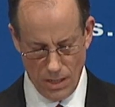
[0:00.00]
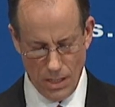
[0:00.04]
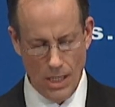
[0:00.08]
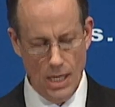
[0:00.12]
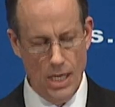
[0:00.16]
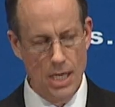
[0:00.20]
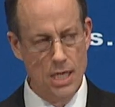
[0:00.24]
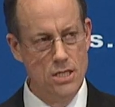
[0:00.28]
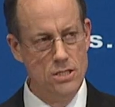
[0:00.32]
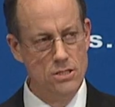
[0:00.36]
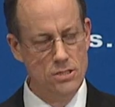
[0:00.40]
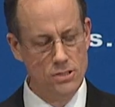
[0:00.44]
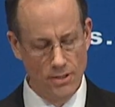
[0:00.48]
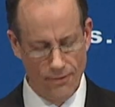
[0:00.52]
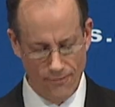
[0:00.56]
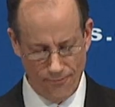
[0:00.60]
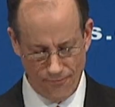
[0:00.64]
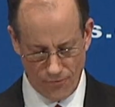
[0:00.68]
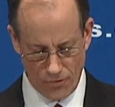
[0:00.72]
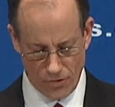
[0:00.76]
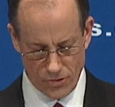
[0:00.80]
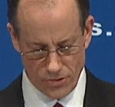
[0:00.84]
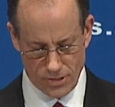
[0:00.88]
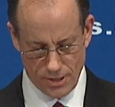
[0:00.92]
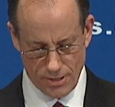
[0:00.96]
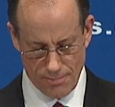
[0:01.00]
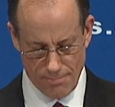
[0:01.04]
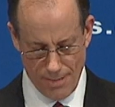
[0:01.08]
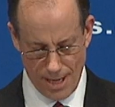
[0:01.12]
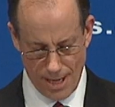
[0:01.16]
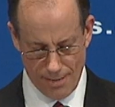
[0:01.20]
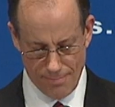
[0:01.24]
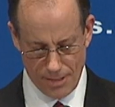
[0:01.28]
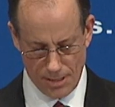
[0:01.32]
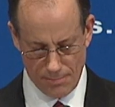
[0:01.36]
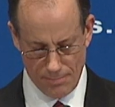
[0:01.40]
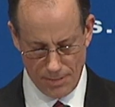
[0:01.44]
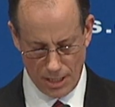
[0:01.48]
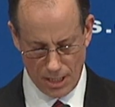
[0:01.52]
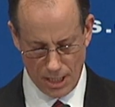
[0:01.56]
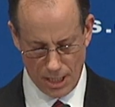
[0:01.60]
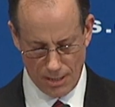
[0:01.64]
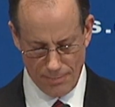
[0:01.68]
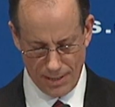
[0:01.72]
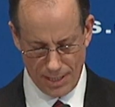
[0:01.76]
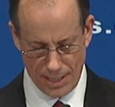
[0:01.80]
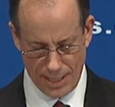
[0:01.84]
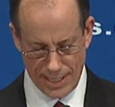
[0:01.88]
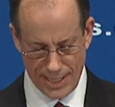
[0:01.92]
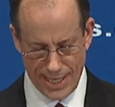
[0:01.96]
Is the First Amendment
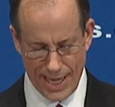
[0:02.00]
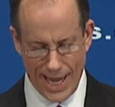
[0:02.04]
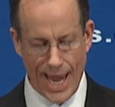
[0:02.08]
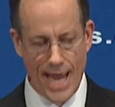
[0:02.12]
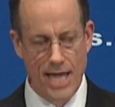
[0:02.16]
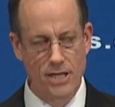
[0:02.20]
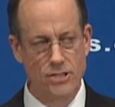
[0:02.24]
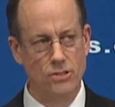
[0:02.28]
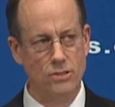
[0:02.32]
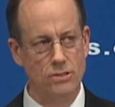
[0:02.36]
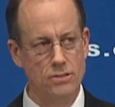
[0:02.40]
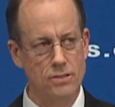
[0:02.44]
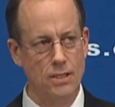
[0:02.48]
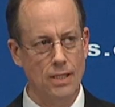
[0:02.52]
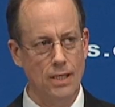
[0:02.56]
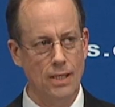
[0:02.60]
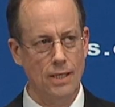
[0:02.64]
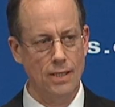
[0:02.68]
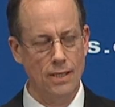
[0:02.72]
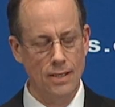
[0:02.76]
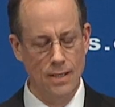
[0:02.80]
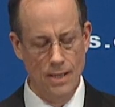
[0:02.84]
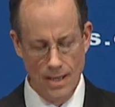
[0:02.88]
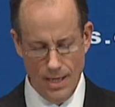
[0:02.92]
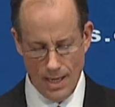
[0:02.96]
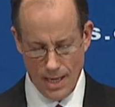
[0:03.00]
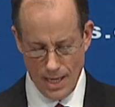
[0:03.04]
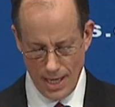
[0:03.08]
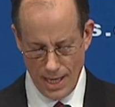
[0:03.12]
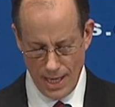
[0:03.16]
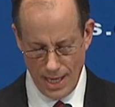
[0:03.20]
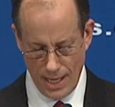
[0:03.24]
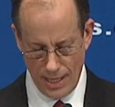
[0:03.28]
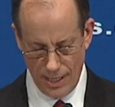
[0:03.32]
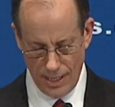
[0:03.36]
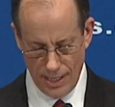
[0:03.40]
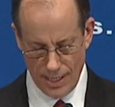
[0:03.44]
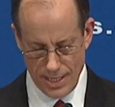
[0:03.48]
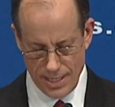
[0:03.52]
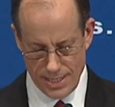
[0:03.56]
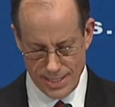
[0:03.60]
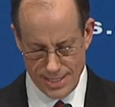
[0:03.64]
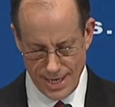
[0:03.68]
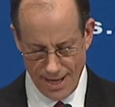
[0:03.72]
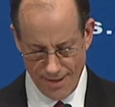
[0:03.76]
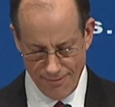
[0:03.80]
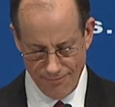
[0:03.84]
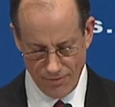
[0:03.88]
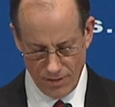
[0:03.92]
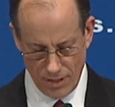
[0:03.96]
becoming a casualty in an
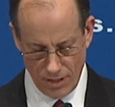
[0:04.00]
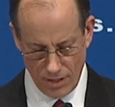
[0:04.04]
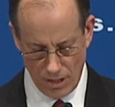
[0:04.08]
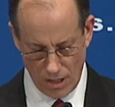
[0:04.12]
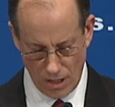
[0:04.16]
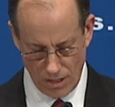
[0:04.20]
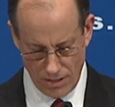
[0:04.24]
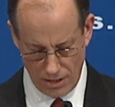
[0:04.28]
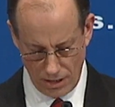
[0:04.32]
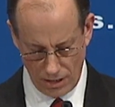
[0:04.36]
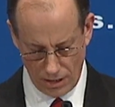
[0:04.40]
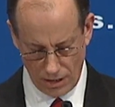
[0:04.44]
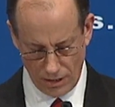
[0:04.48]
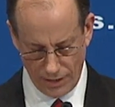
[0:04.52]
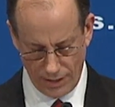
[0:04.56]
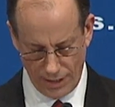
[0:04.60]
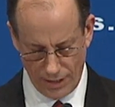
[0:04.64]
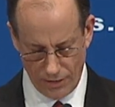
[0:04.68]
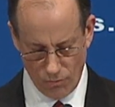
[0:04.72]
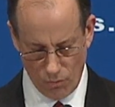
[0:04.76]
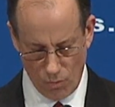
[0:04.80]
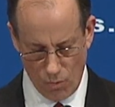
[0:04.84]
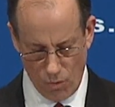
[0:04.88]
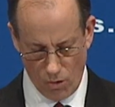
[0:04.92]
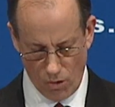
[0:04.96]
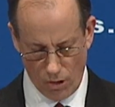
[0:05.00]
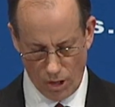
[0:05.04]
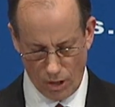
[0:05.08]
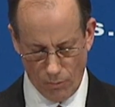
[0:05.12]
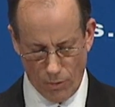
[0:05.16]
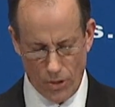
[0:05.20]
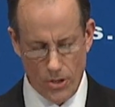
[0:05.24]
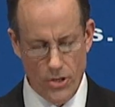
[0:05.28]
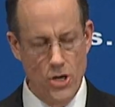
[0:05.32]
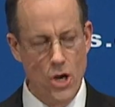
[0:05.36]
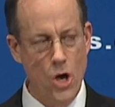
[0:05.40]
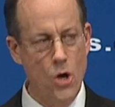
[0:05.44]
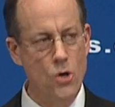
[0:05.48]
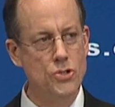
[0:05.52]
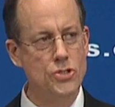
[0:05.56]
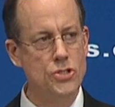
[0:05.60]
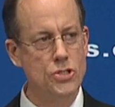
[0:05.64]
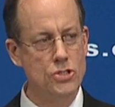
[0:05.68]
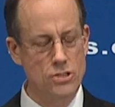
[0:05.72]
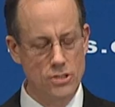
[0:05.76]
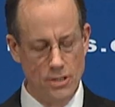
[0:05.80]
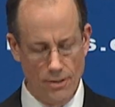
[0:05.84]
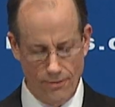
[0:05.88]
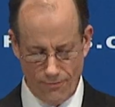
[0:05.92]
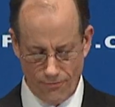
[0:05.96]
indefinite, undeclared war where
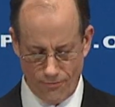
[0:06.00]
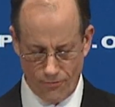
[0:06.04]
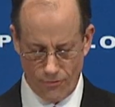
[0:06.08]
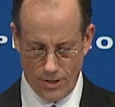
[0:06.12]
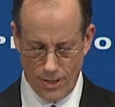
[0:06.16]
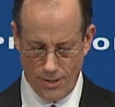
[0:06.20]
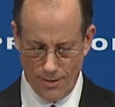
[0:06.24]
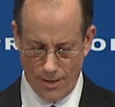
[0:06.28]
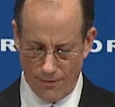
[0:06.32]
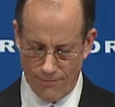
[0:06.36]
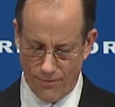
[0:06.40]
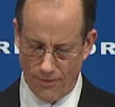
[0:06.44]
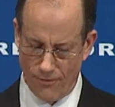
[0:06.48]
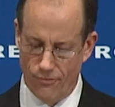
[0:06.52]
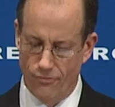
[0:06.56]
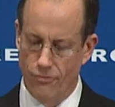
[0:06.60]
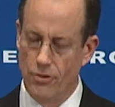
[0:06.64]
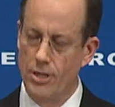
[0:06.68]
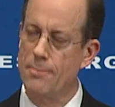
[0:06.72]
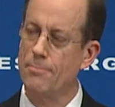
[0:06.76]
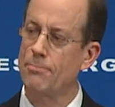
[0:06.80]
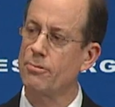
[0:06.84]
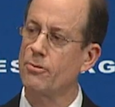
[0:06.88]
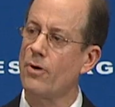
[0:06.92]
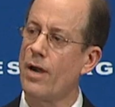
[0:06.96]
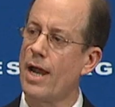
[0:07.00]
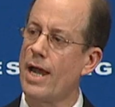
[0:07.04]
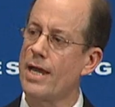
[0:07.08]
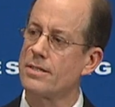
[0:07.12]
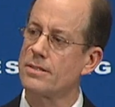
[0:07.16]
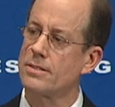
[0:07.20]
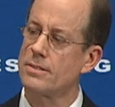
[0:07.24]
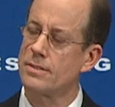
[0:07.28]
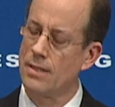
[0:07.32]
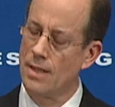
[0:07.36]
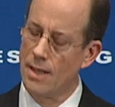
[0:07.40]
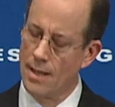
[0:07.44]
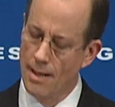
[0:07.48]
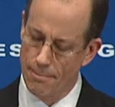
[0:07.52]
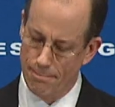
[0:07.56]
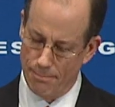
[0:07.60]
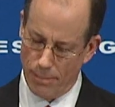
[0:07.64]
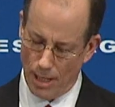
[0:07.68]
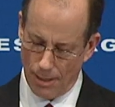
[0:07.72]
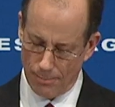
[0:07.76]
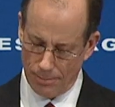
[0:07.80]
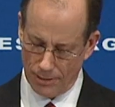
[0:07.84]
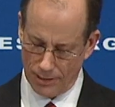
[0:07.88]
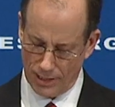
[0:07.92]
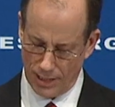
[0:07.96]
notions of, free, of a free press,
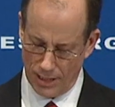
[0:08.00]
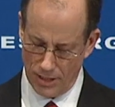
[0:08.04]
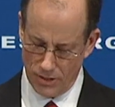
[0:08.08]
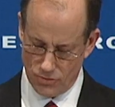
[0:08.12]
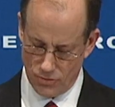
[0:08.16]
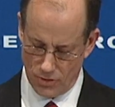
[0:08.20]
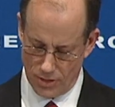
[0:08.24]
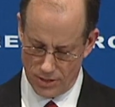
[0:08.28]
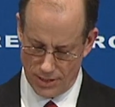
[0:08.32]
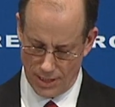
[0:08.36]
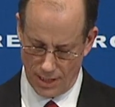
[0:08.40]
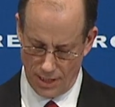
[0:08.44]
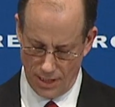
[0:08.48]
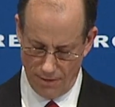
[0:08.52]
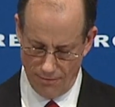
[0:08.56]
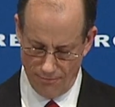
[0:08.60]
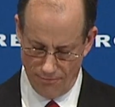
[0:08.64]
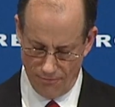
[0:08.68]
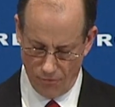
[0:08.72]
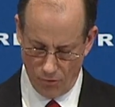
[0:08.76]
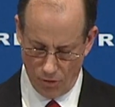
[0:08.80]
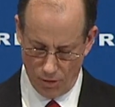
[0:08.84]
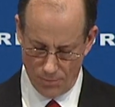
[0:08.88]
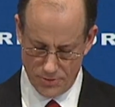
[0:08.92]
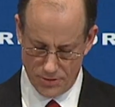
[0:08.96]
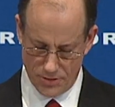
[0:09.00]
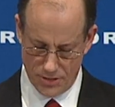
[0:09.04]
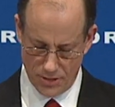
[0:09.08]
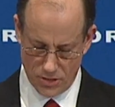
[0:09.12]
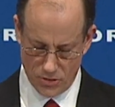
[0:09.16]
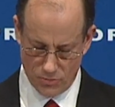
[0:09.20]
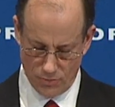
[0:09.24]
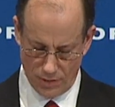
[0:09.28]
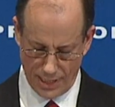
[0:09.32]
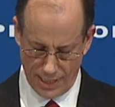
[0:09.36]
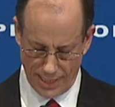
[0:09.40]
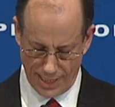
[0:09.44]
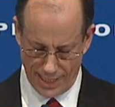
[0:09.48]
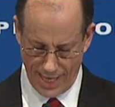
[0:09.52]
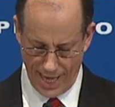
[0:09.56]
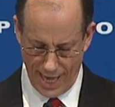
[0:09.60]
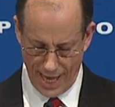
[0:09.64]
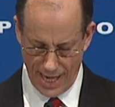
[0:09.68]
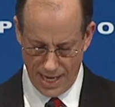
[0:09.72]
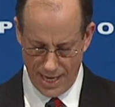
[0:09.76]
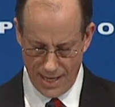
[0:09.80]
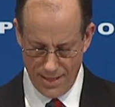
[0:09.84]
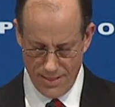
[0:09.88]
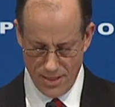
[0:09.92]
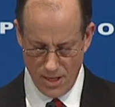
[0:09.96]
public interest, and informed citizenry
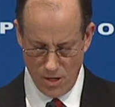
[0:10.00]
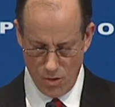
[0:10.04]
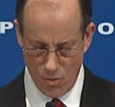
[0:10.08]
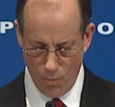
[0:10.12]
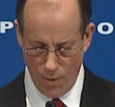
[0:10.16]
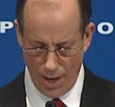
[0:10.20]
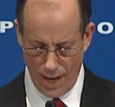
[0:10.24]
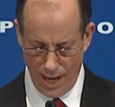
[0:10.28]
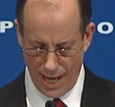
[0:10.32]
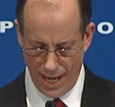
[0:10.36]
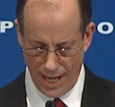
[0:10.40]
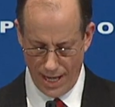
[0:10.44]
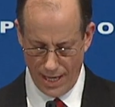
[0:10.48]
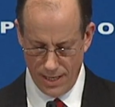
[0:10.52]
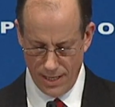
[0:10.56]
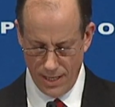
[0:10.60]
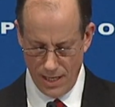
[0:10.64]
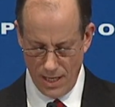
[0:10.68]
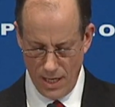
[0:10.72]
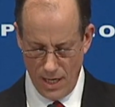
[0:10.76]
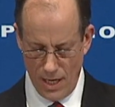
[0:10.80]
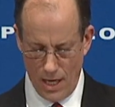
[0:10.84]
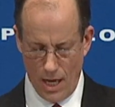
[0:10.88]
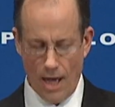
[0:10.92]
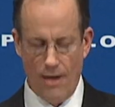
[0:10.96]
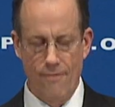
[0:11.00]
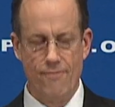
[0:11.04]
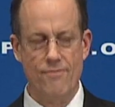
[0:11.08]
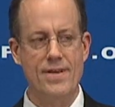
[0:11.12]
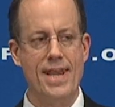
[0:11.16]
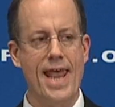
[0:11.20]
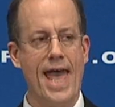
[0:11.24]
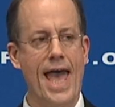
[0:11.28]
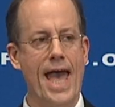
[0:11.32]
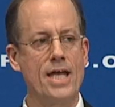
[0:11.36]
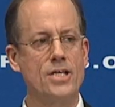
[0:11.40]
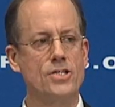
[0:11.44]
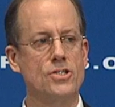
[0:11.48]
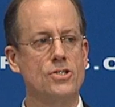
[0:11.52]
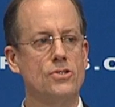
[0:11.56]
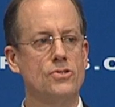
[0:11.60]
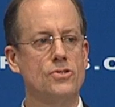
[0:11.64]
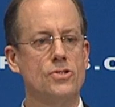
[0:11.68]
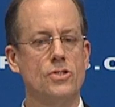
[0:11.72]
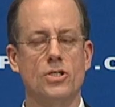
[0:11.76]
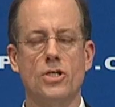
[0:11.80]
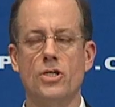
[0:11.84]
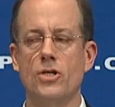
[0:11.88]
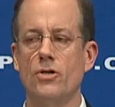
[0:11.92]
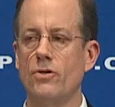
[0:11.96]
get in the way of national
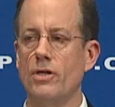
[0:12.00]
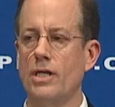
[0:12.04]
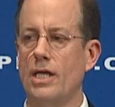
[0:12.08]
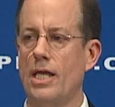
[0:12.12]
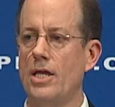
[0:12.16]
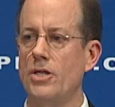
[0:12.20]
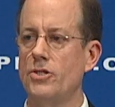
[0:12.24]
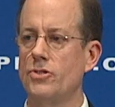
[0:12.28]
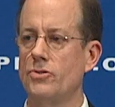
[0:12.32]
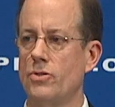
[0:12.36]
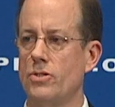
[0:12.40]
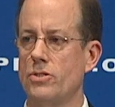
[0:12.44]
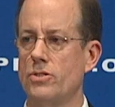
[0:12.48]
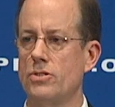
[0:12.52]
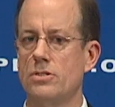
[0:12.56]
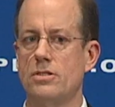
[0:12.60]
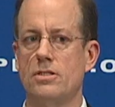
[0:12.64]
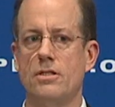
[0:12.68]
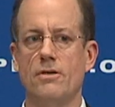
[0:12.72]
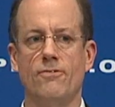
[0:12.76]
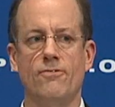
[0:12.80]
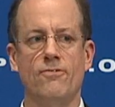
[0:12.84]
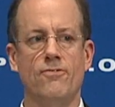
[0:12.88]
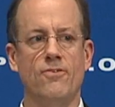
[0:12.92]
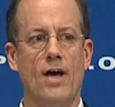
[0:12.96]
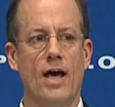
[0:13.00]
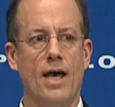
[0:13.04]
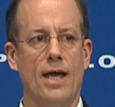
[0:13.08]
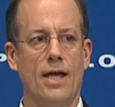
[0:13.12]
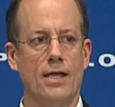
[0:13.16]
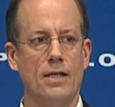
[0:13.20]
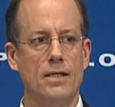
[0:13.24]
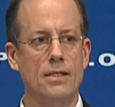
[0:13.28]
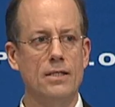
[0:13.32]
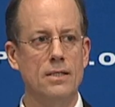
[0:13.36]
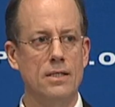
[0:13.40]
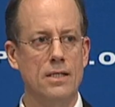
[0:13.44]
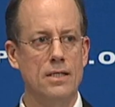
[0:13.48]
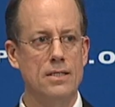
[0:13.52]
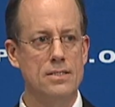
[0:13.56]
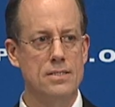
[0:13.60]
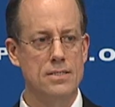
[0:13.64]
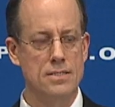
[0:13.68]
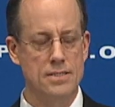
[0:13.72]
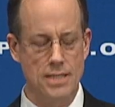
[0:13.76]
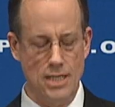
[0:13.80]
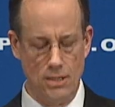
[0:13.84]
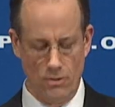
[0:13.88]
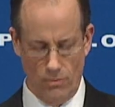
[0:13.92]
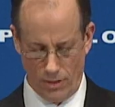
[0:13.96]
security interests defined in
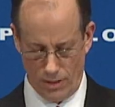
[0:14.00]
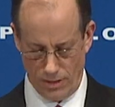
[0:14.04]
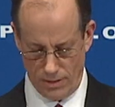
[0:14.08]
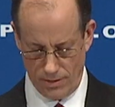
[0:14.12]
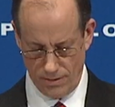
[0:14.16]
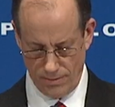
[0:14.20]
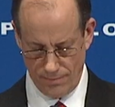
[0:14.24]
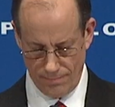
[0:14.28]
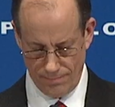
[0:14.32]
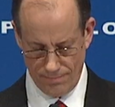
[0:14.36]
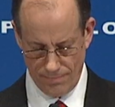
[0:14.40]
secret?